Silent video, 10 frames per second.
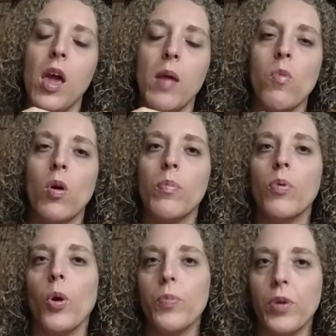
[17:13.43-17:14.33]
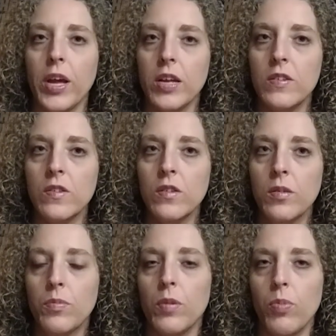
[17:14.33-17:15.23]
a more appropriate
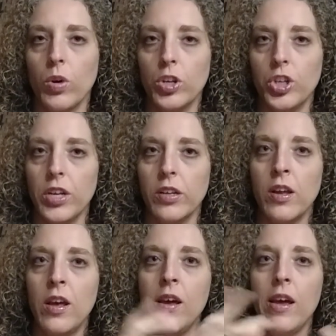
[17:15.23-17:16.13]
proportion,